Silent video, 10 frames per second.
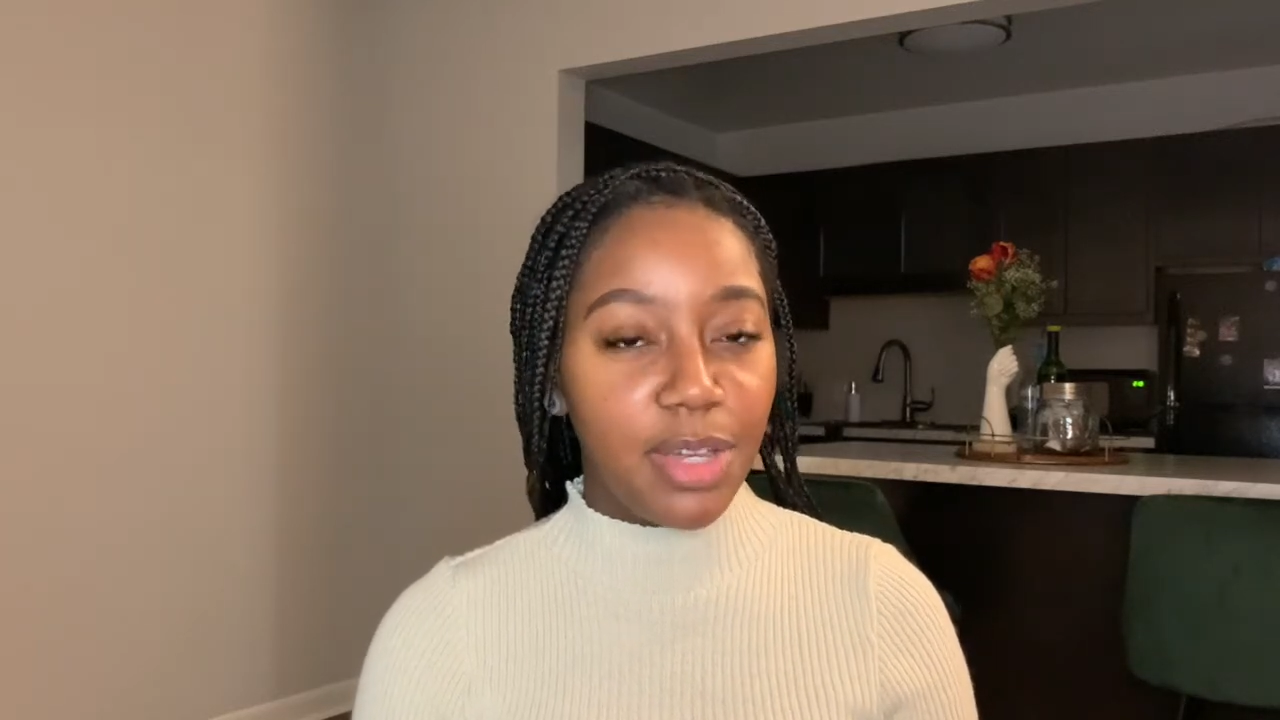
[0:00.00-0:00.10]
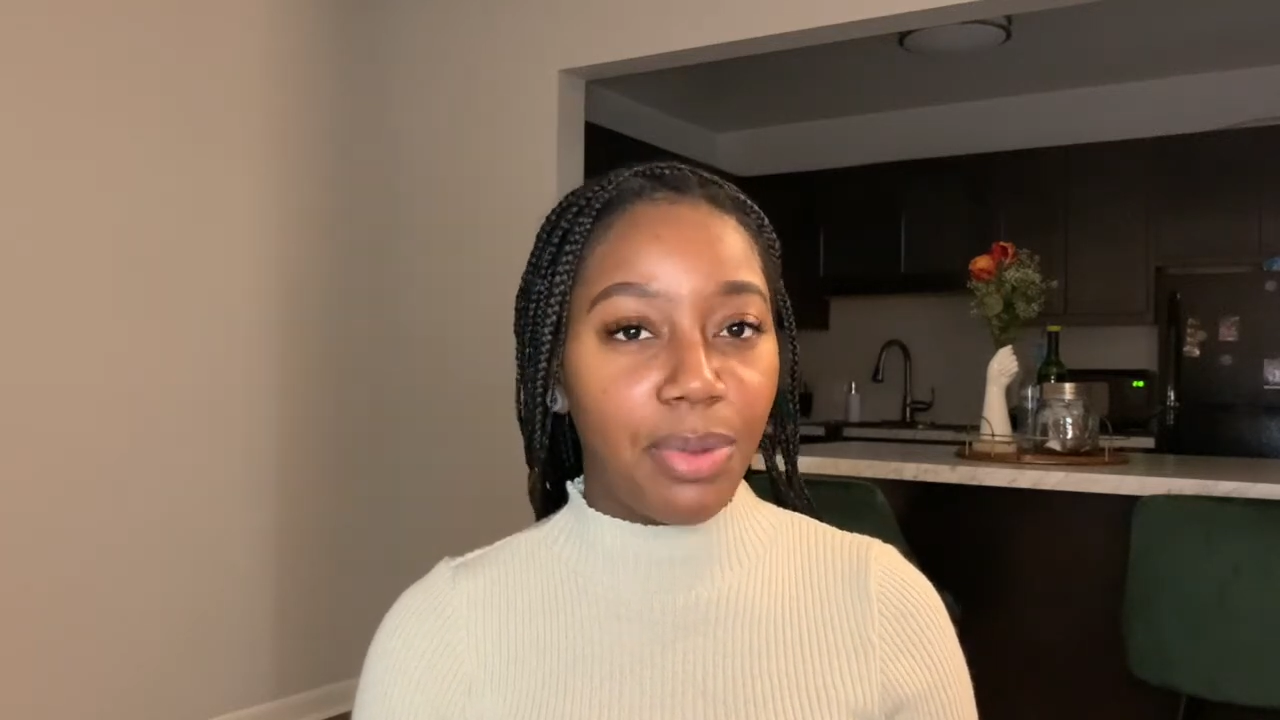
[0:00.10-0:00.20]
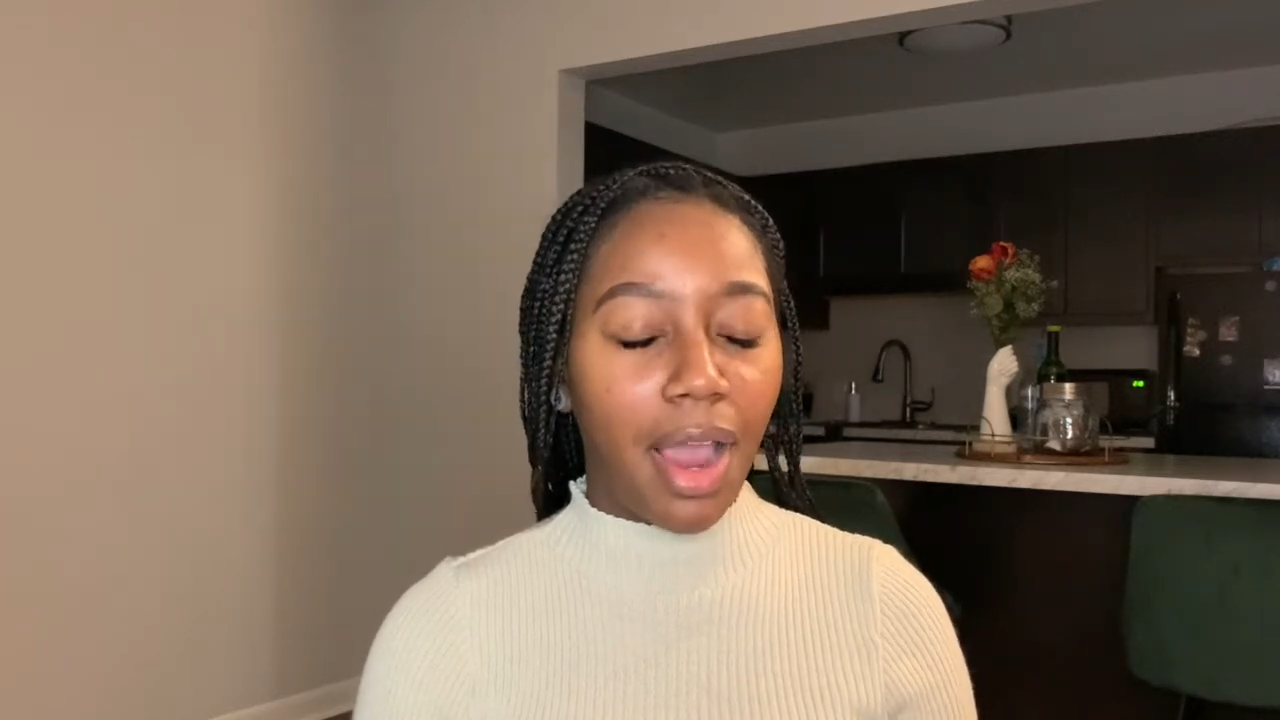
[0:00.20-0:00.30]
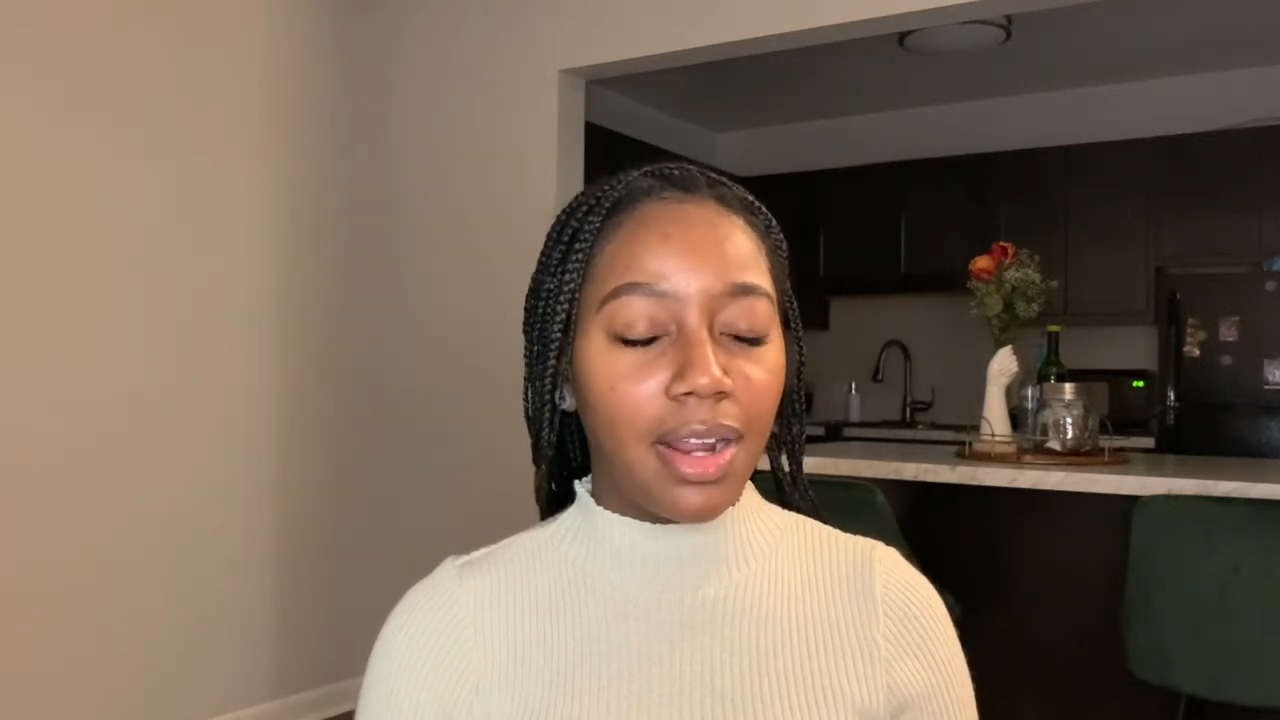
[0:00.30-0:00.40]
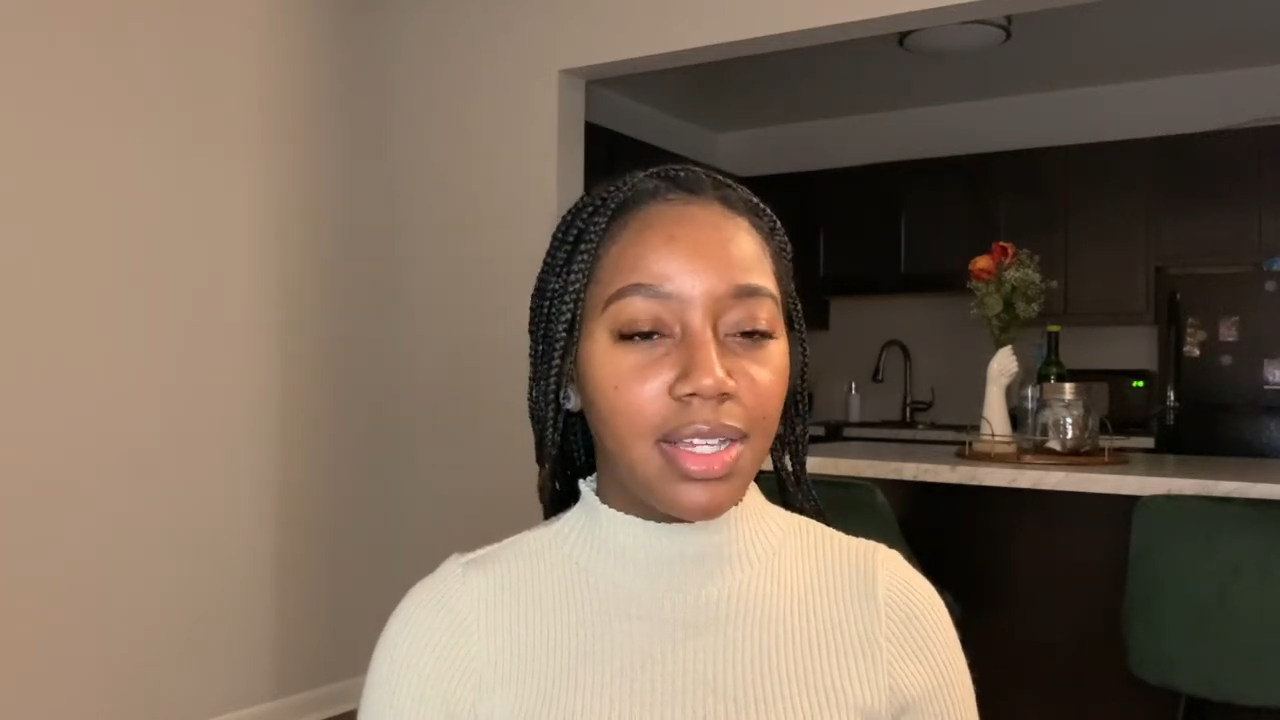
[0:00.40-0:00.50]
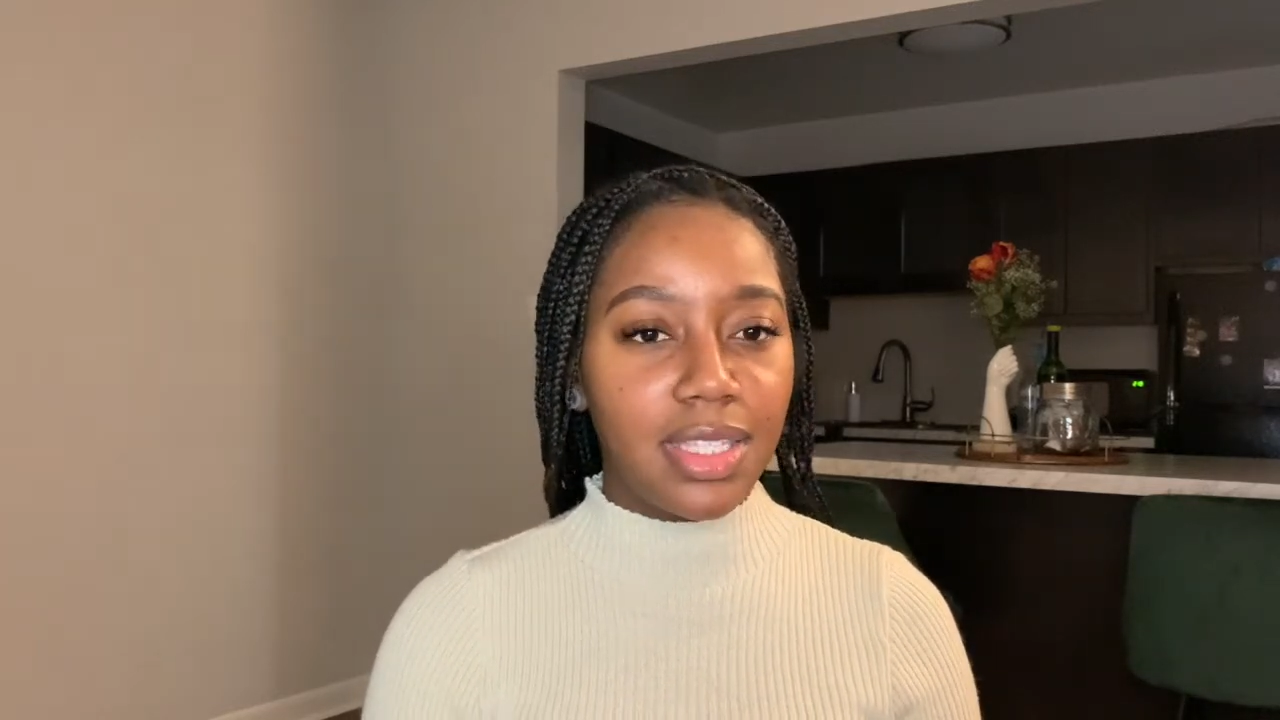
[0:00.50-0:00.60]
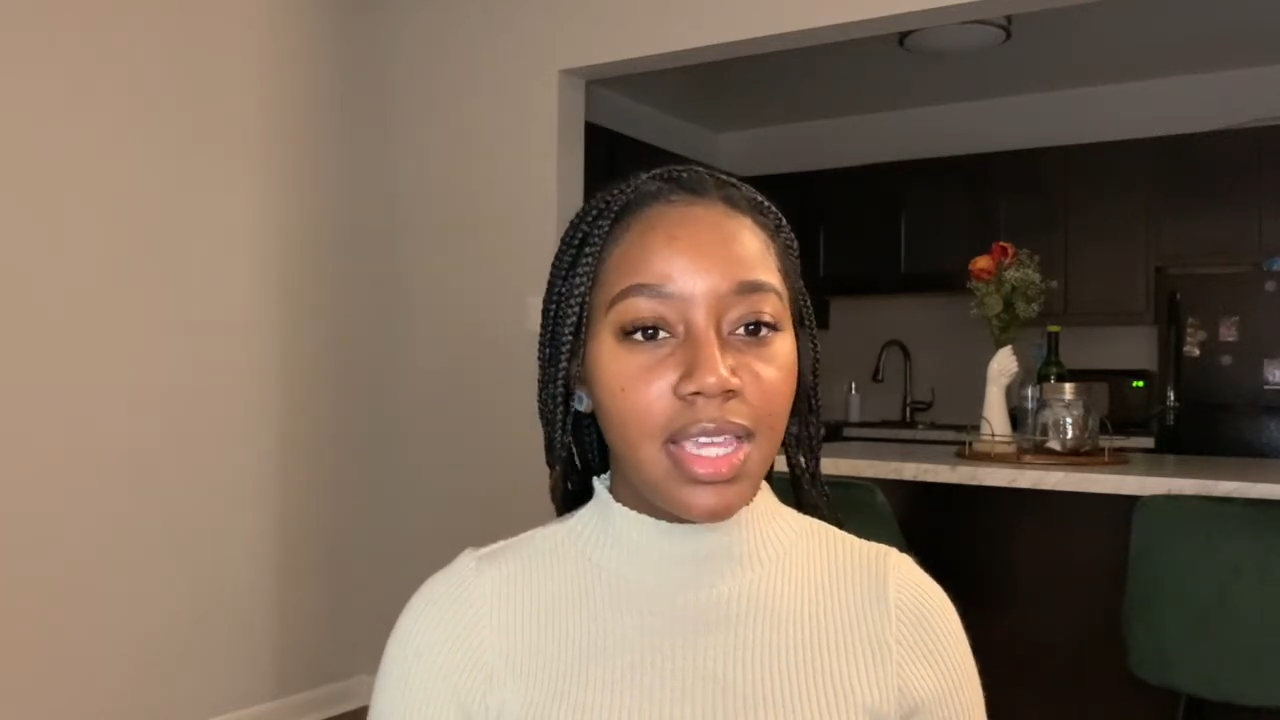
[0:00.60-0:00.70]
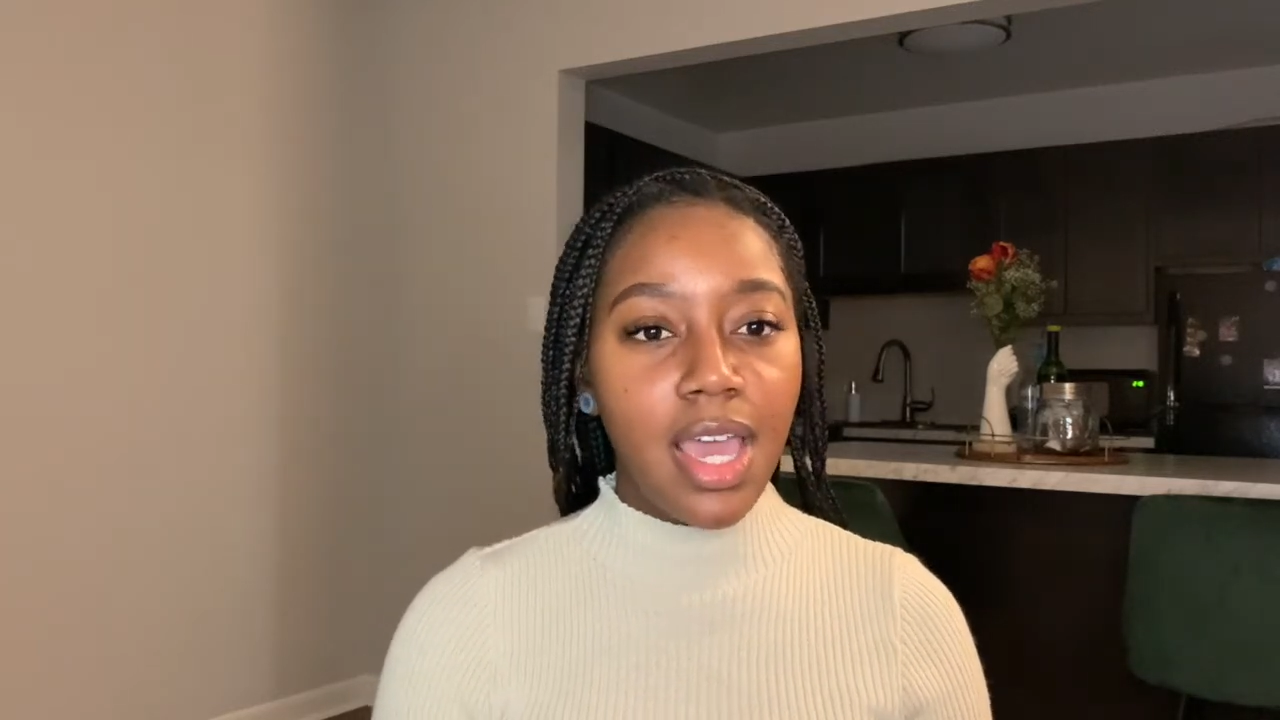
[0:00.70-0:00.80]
product.